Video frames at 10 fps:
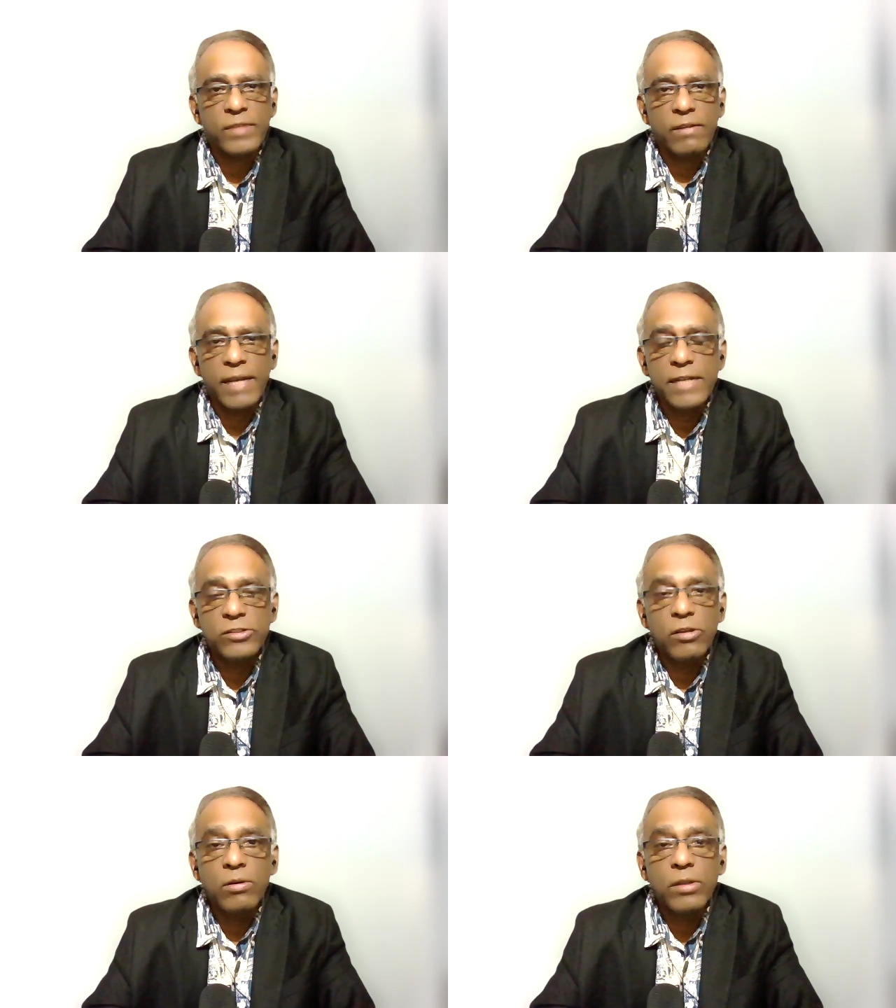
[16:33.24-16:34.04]
Right?
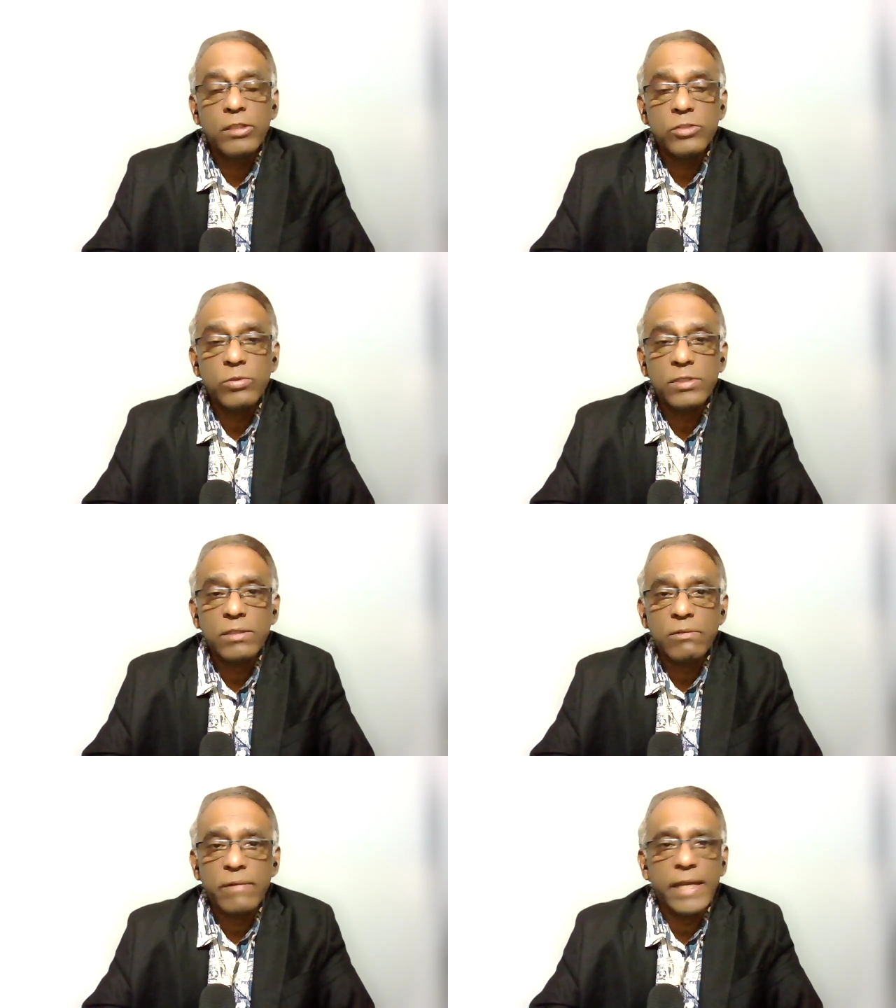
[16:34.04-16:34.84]
So this was a
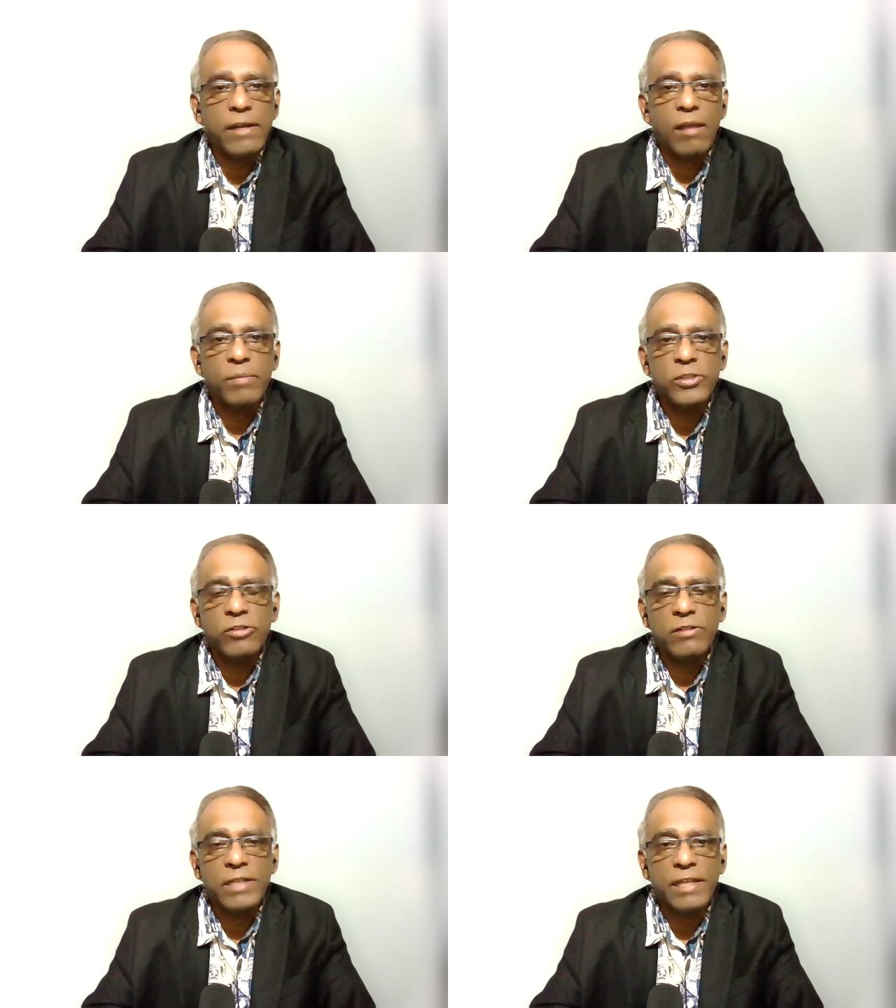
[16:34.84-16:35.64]
great
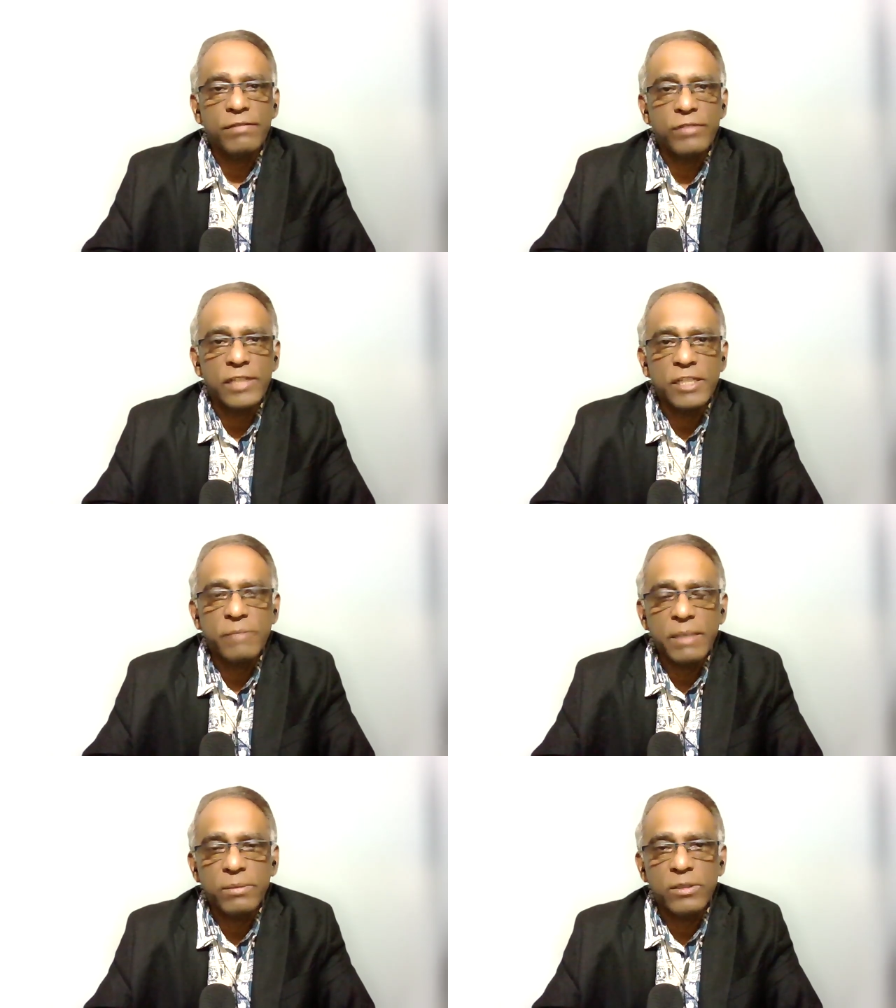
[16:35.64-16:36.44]
opportunity for these
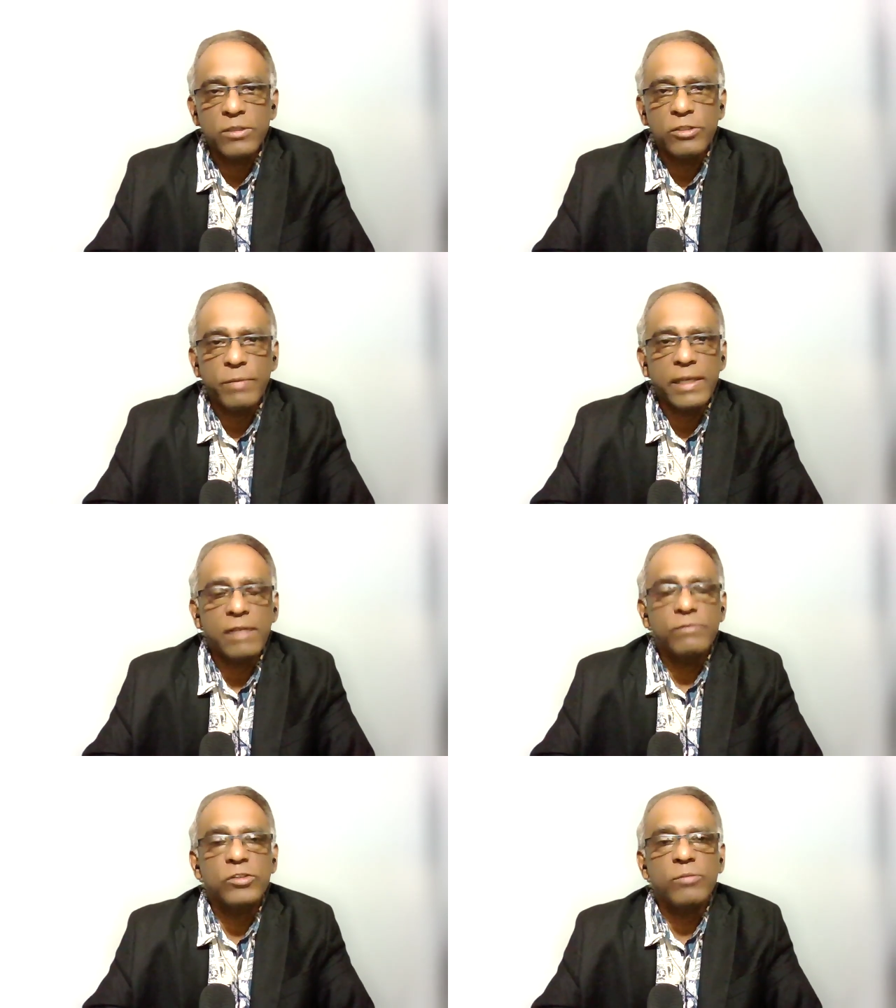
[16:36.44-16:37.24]
people to
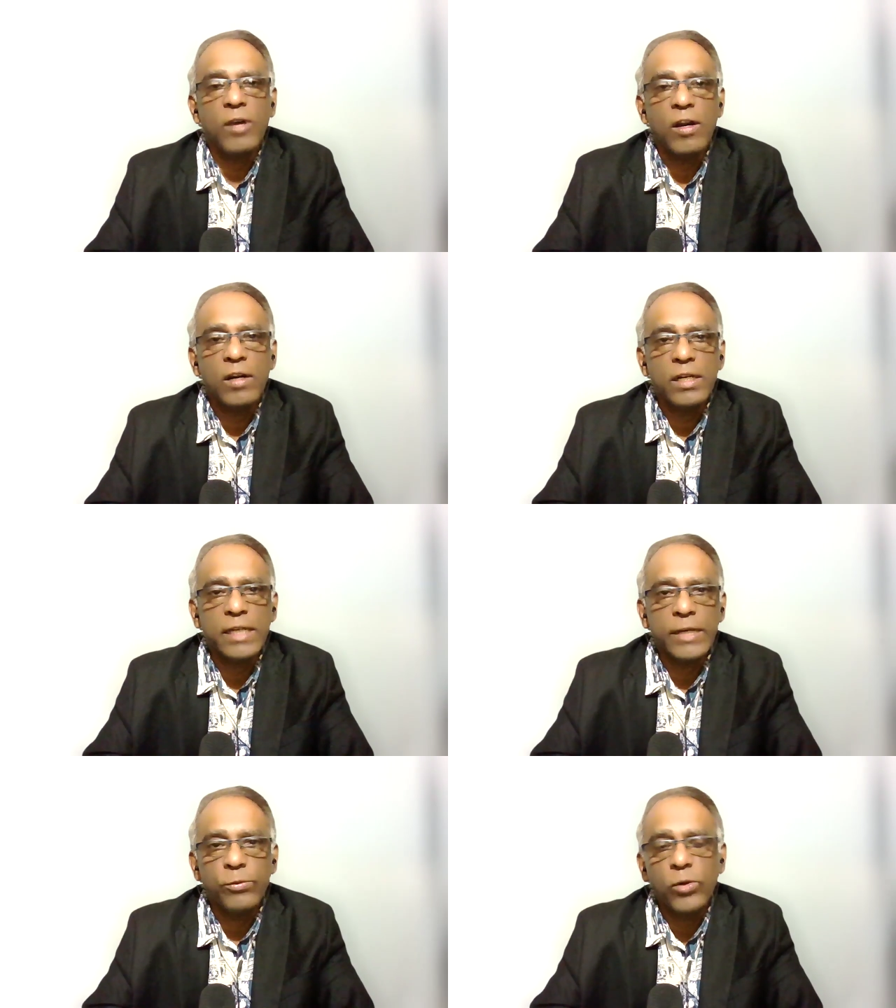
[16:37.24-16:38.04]
become
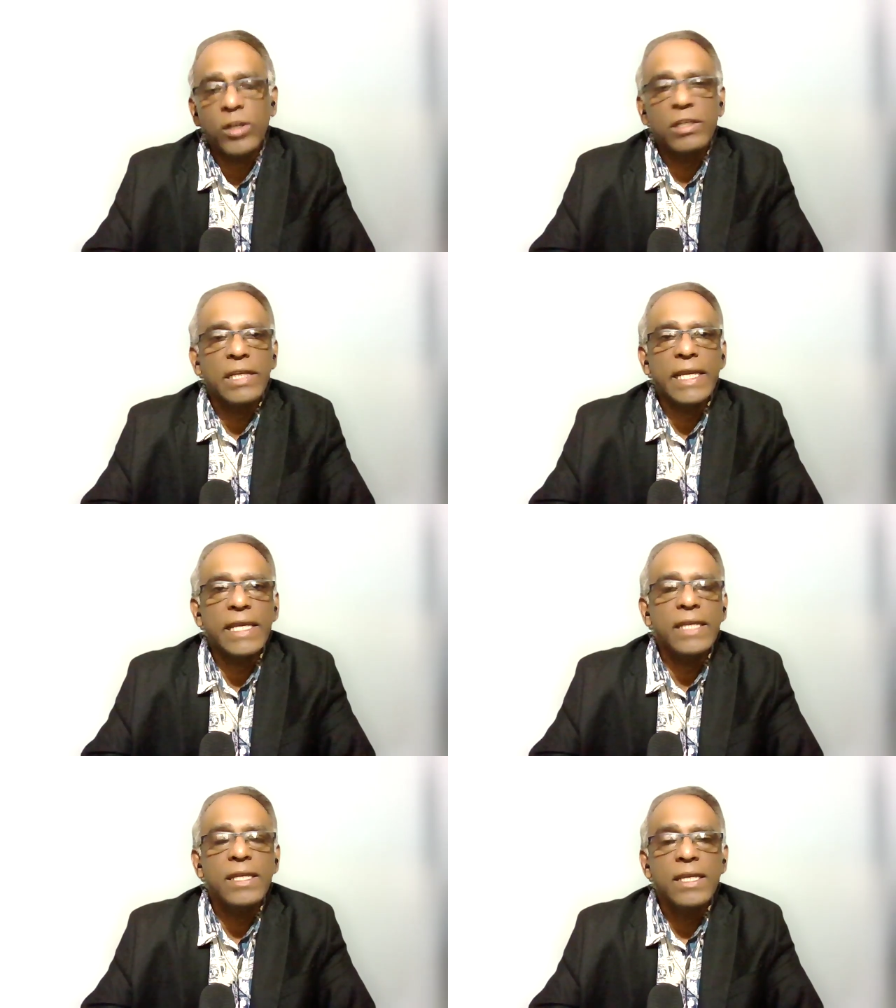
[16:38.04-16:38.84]
smart and
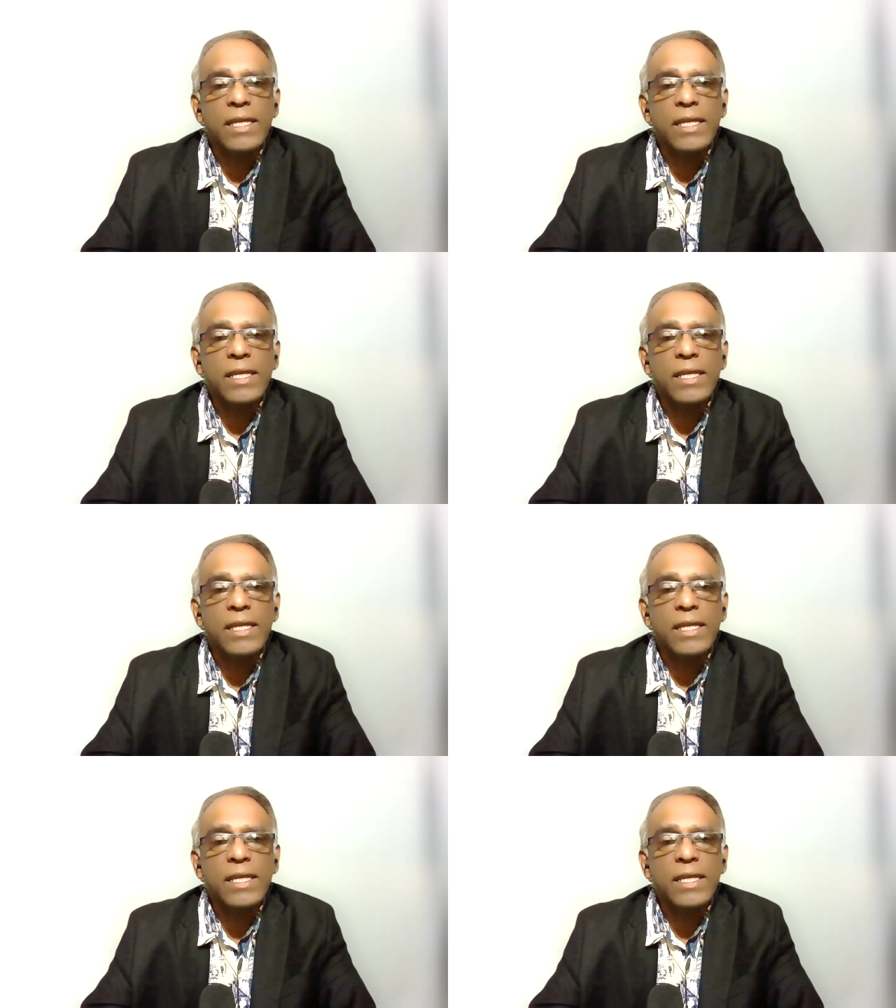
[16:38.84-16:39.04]
worldly.